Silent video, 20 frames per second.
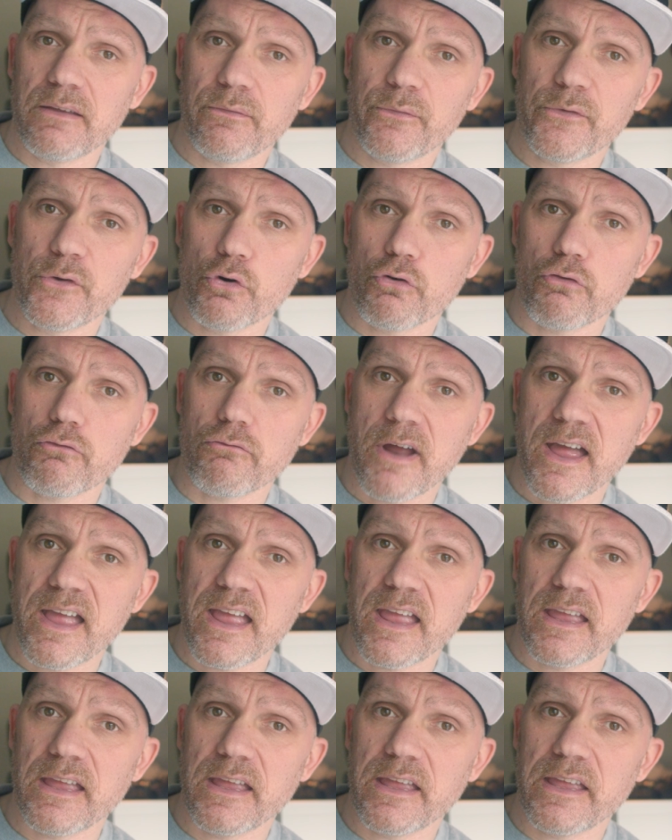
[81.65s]
if you're
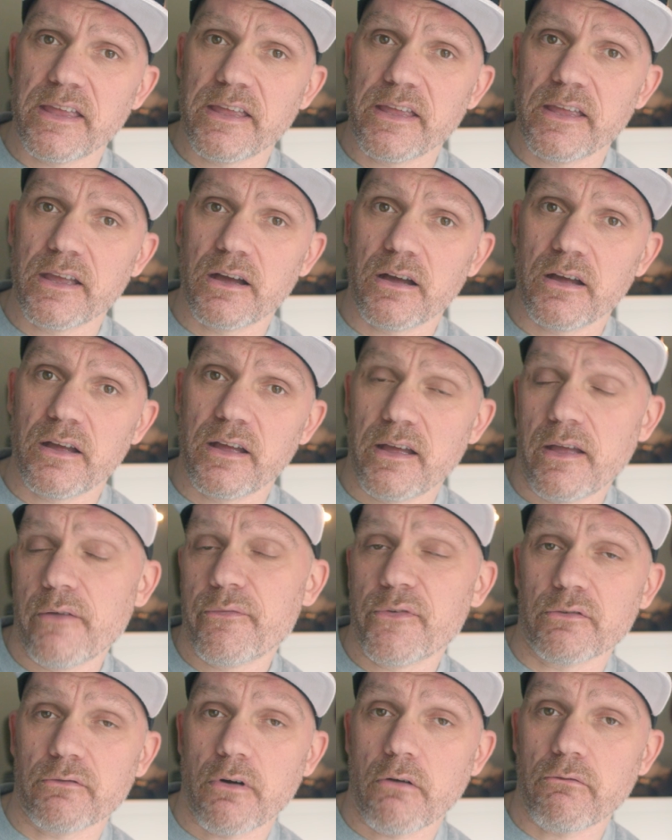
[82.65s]

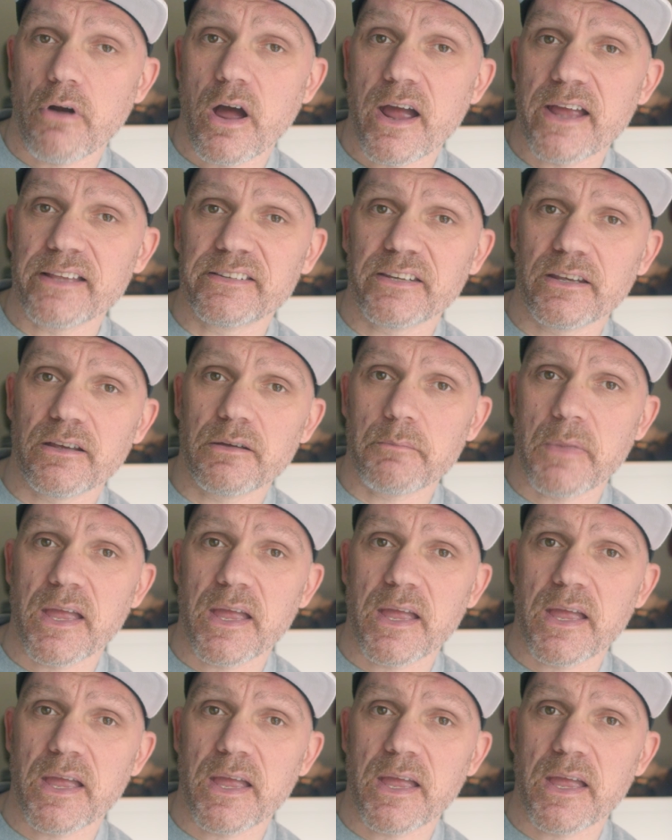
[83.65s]
a writer,